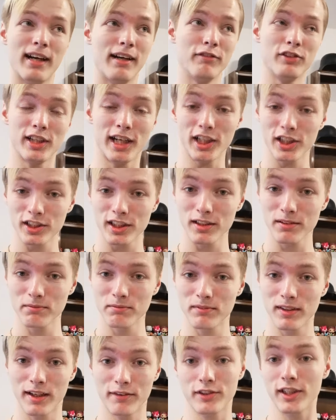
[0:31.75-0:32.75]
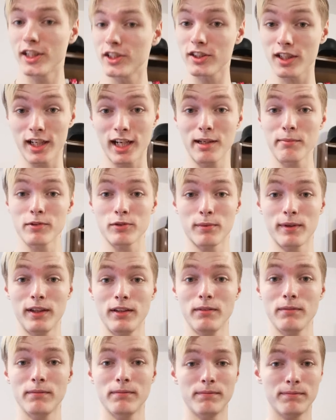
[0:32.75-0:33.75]
I've changed it and I've changed the name as
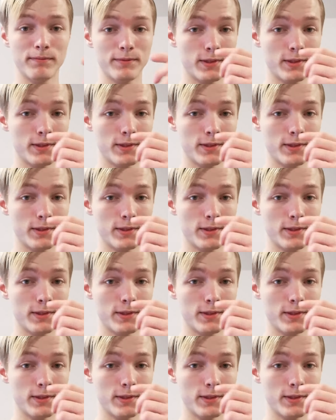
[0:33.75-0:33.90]
well.